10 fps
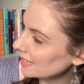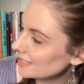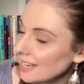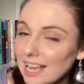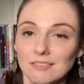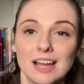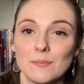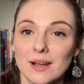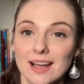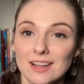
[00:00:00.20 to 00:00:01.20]
and I've
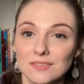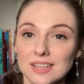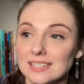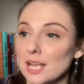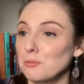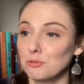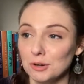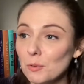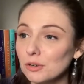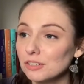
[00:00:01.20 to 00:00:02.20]
had my eye on this. I
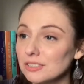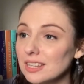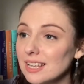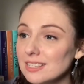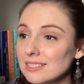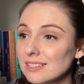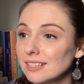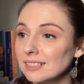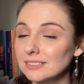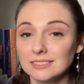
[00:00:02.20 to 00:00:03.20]
pre-ordered this.
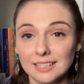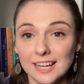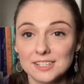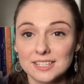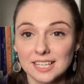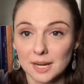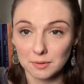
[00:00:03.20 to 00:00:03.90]
I just hit the